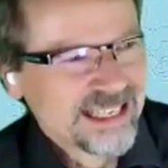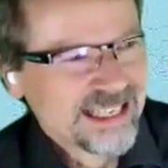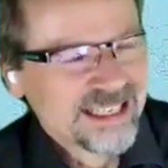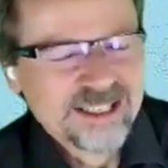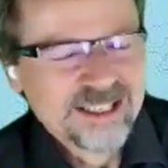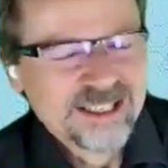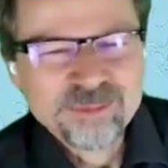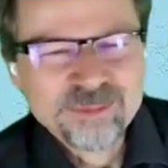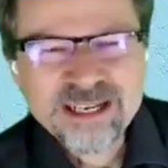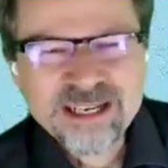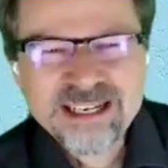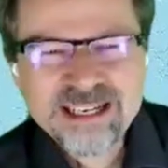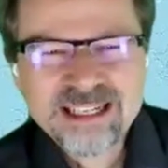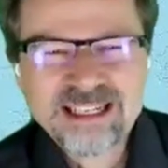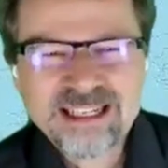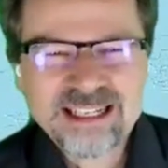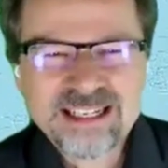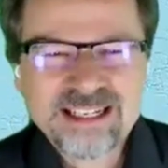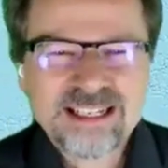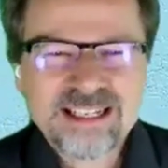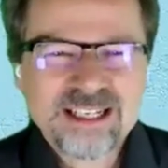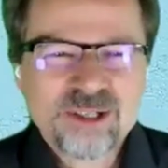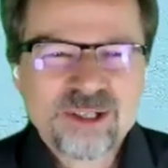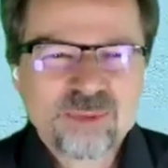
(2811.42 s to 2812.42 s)
in my
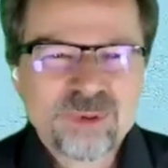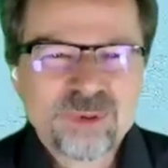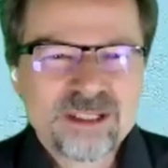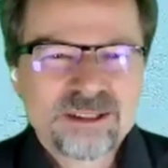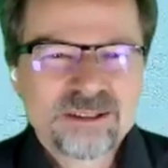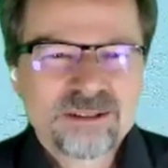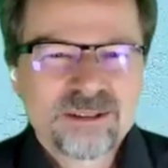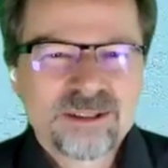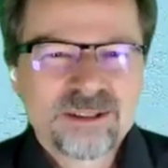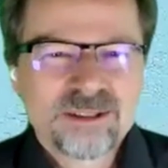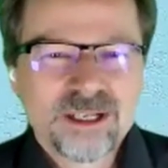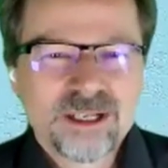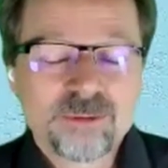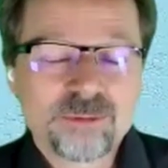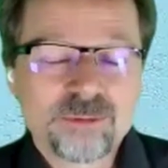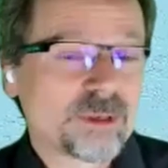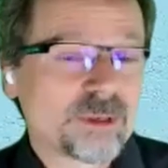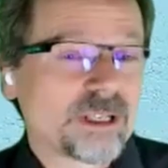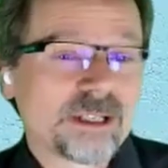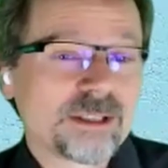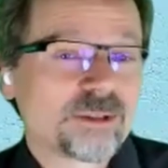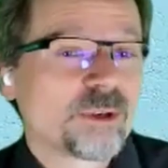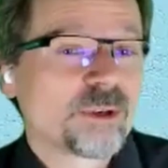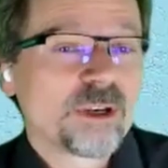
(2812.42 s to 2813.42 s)
calendar, well,
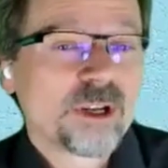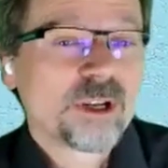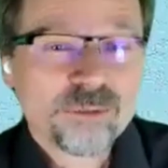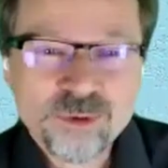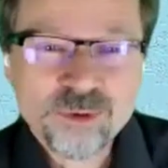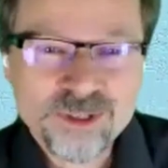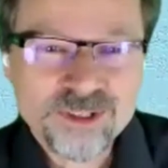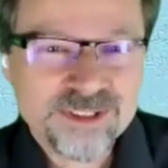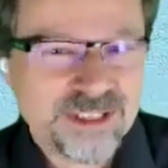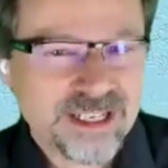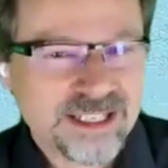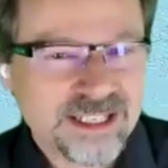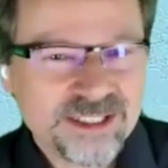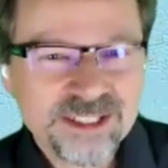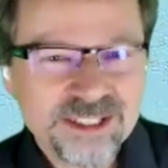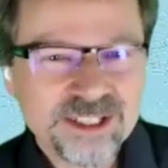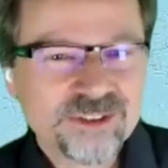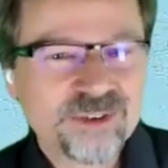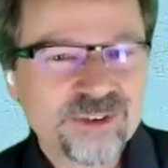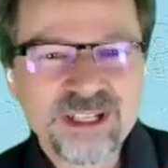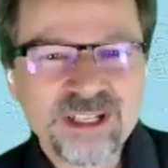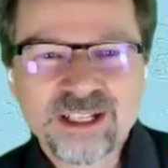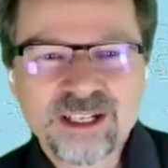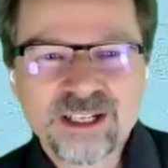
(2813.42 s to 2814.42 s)
I do a lot of consulting and
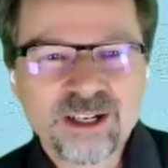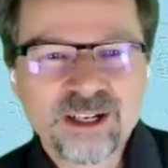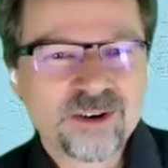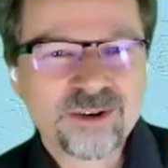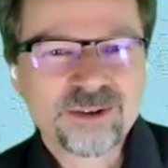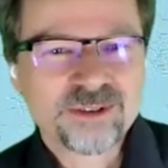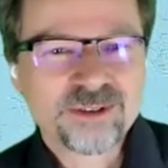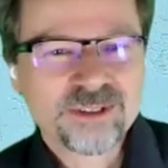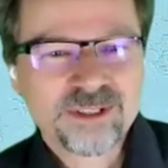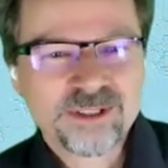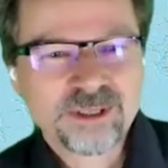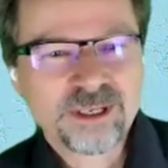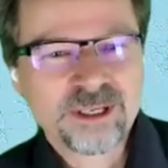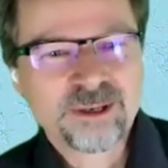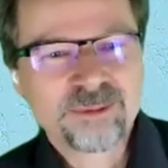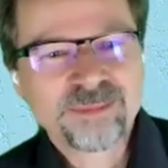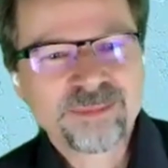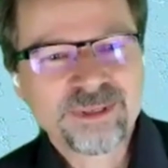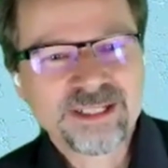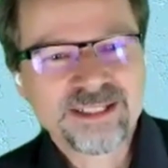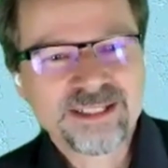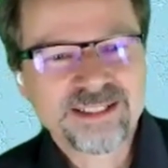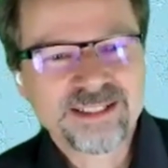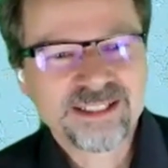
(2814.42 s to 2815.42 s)
training around
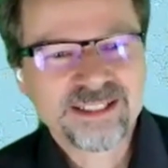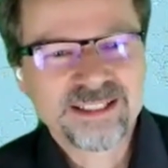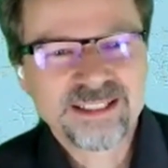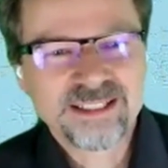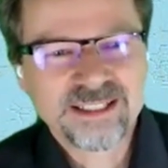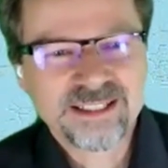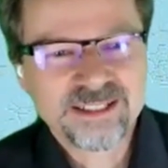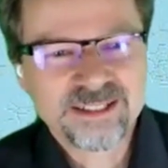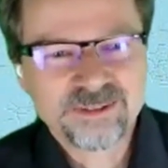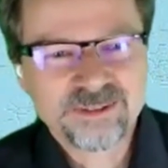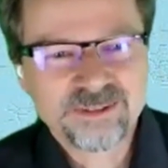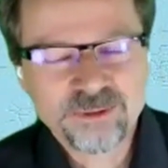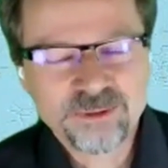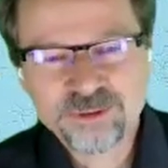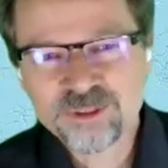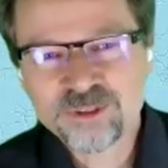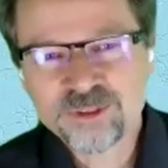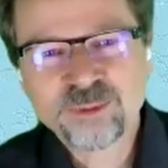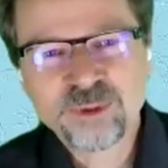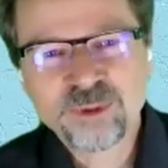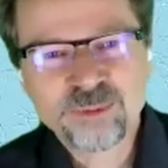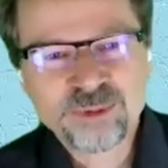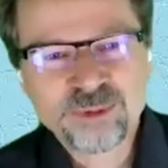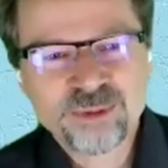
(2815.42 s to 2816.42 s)
MBSE, and with
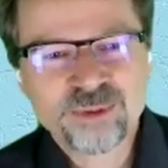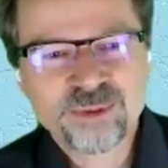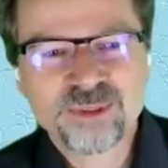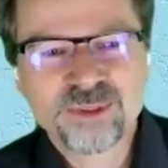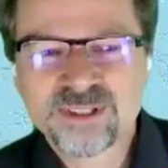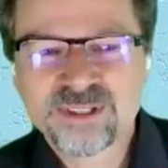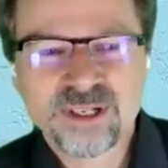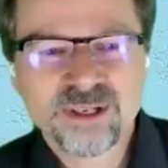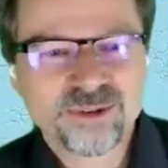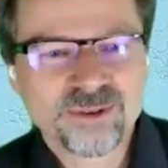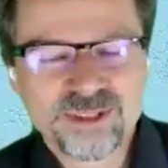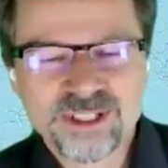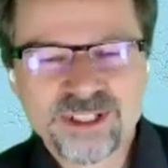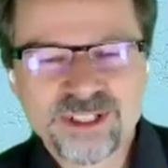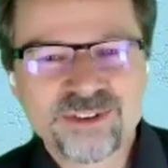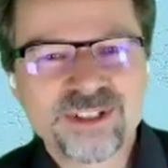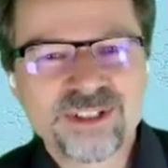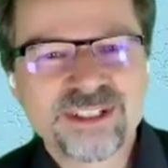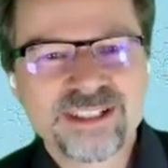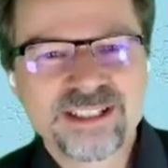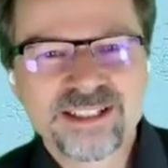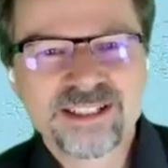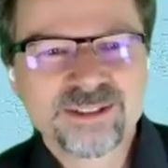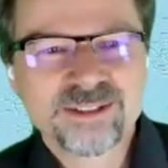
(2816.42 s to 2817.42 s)
SysML v2 it's now
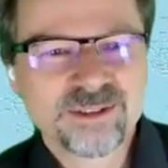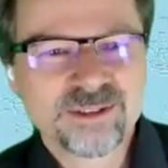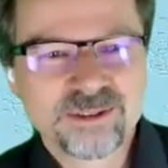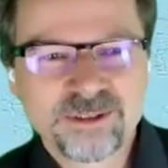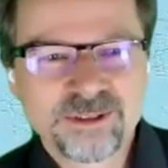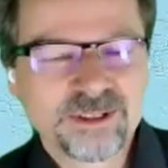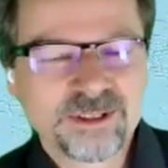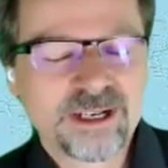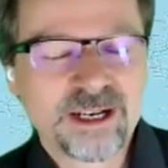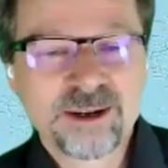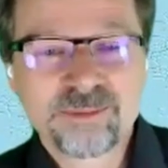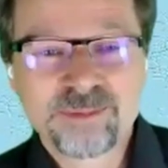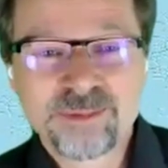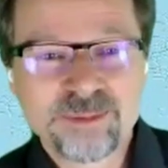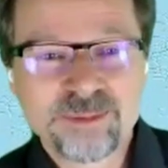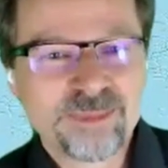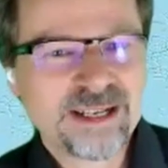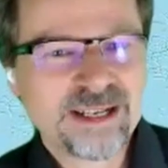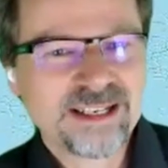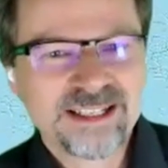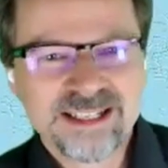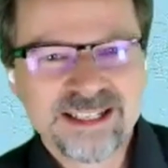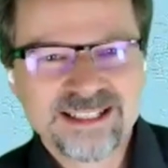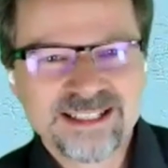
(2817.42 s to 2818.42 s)
increasing. So I'm in
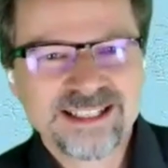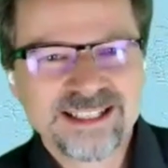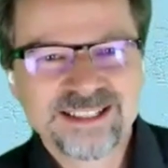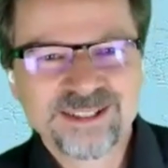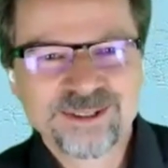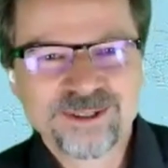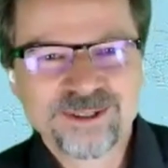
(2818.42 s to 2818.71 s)
many exciting